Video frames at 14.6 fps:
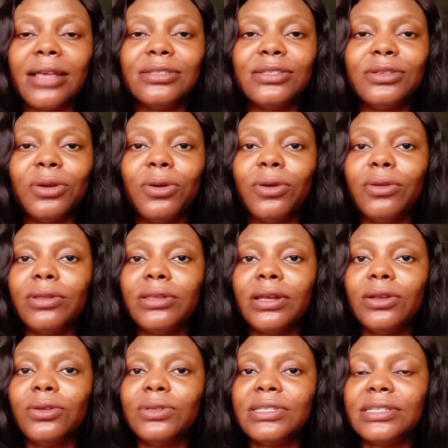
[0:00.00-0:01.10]
So the
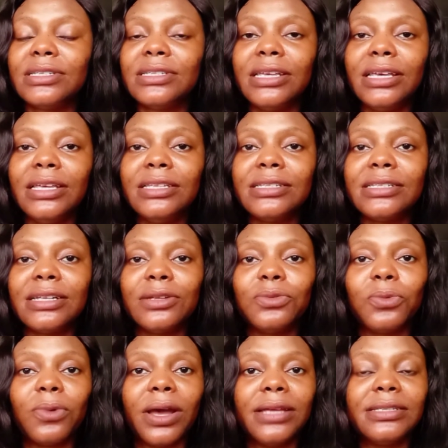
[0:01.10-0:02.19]
Glutathione
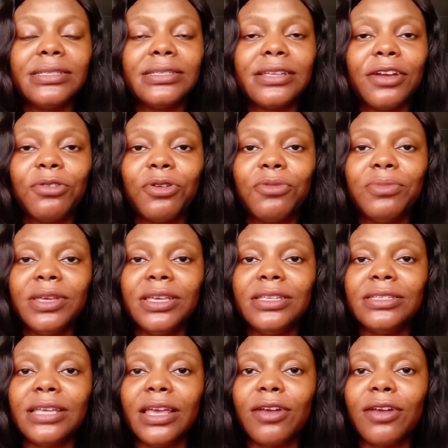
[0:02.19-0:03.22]
instant white serum is